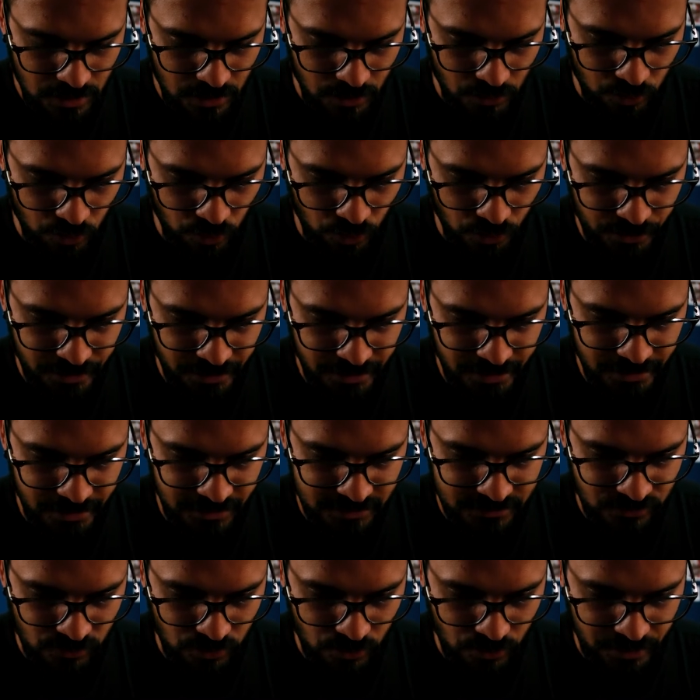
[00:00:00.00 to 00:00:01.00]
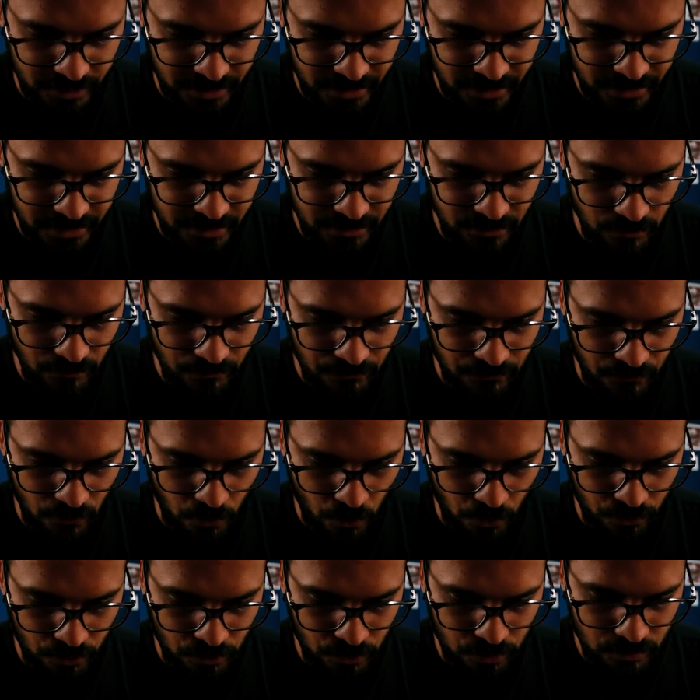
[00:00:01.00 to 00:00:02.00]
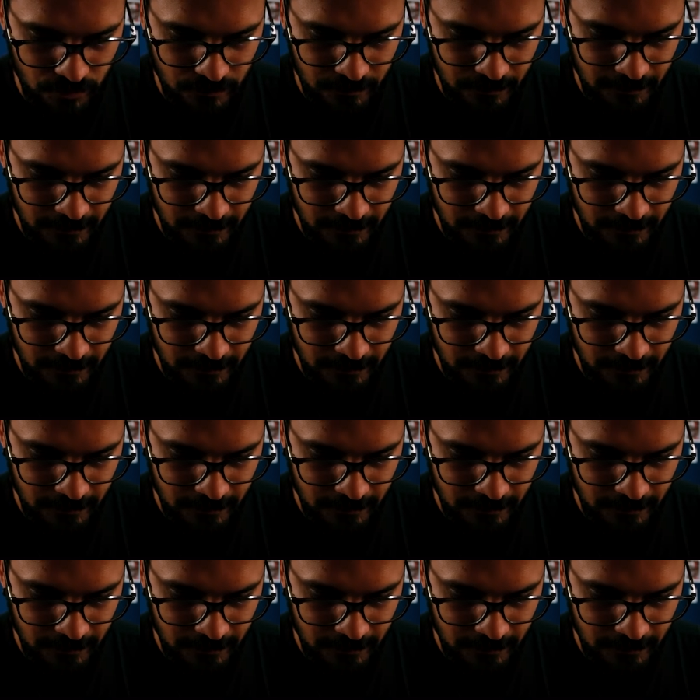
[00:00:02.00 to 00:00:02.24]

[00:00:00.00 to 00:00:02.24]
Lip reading: Rotate is rotating your photo.